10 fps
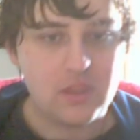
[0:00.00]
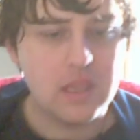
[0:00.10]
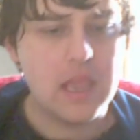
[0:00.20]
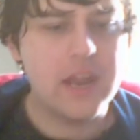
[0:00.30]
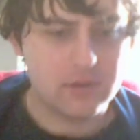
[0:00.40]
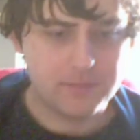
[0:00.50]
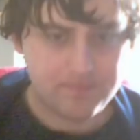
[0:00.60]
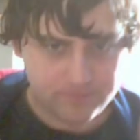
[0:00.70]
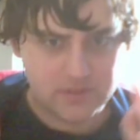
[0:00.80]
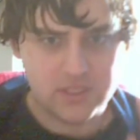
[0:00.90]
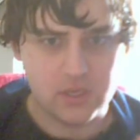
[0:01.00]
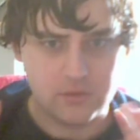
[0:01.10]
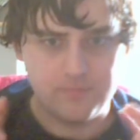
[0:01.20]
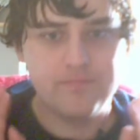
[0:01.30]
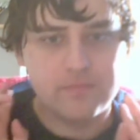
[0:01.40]
Anyway, so
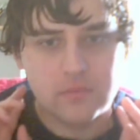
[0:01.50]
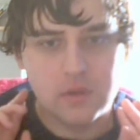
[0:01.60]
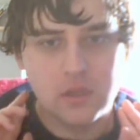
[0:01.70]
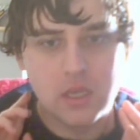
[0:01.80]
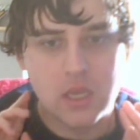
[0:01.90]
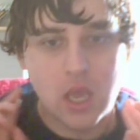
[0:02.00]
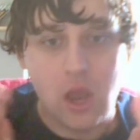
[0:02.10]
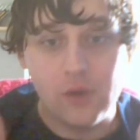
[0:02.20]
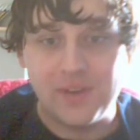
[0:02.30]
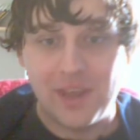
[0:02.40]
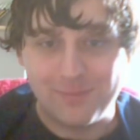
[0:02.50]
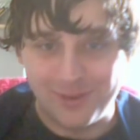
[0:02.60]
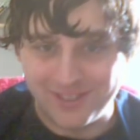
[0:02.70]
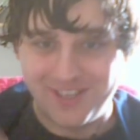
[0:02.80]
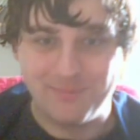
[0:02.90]
hopefully I've
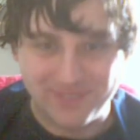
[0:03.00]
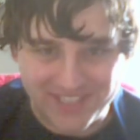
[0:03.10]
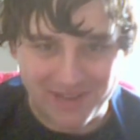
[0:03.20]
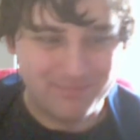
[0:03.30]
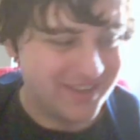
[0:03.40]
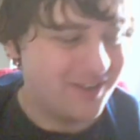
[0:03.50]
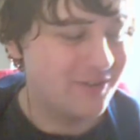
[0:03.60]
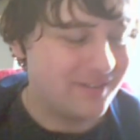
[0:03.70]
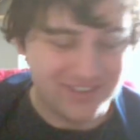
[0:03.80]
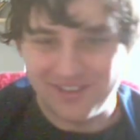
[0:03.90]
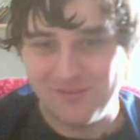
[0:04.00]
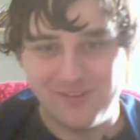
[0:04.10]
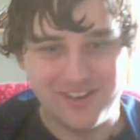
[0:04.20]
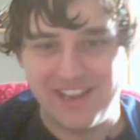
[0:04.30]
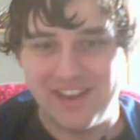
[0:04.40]
put a timestamp below if you didn't
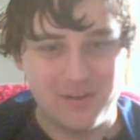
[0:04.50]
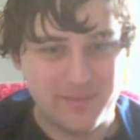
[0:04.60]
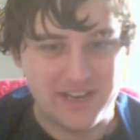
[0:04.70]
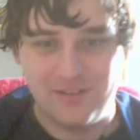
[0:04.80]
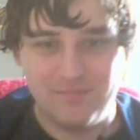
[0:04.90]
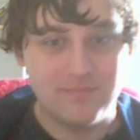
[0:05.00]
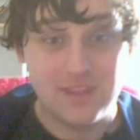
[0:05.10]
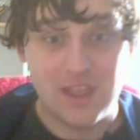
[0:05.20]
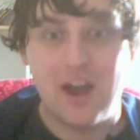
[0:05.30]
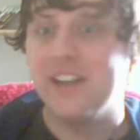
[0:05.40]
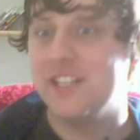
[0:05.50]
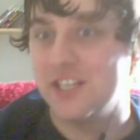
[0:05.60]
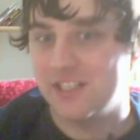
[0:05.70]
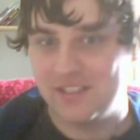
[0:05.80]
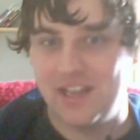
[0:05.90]
want to hear about the
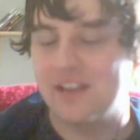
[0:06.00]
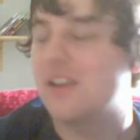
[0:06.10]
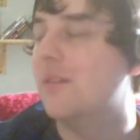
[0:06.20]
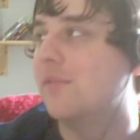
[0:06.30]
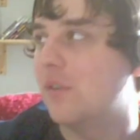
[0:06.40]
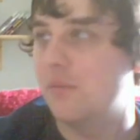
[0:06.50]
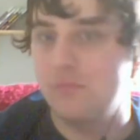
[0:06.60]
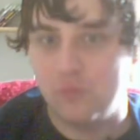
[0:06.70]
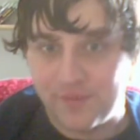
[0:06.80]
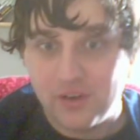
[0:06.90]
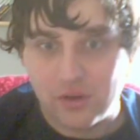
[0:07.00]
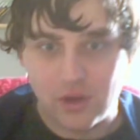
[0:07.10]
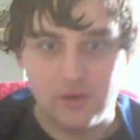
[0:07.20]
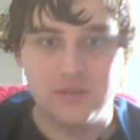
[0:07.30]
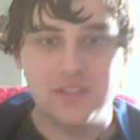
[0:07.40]
hijinks that come from review
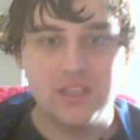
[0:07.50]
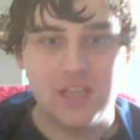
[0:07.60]
codes.